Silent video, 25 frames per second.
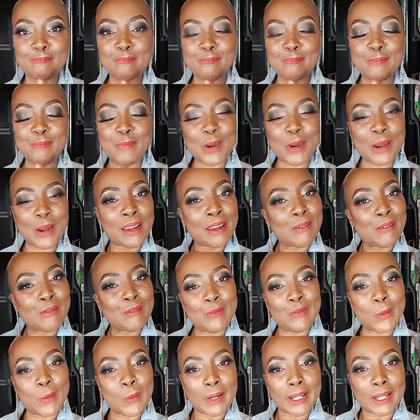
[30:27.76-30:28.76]
praying
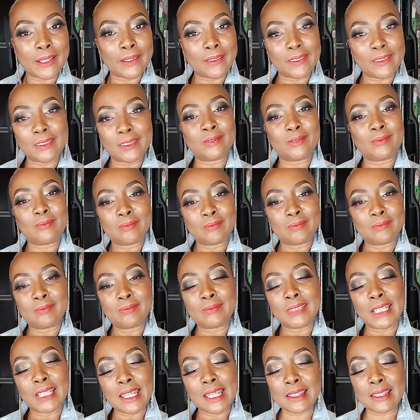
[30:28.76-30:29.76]
for you
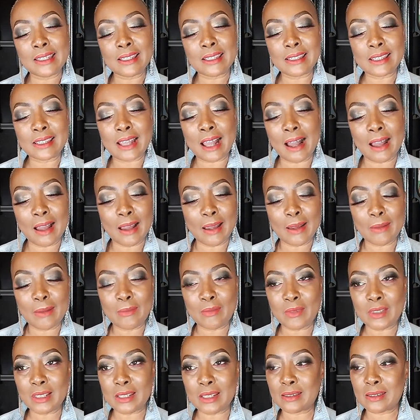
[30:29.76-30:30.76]
in this
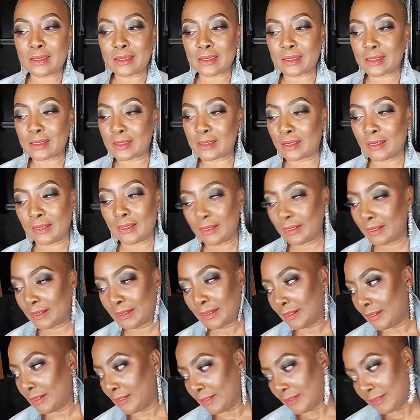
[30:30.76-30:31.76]
time. This,
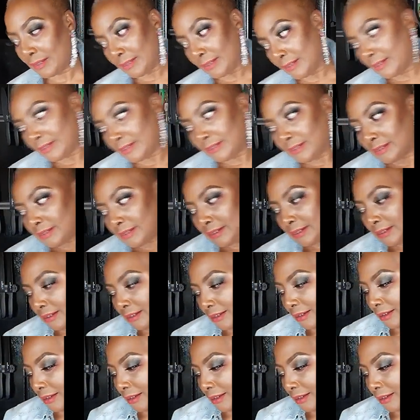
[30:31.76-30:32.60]
uh,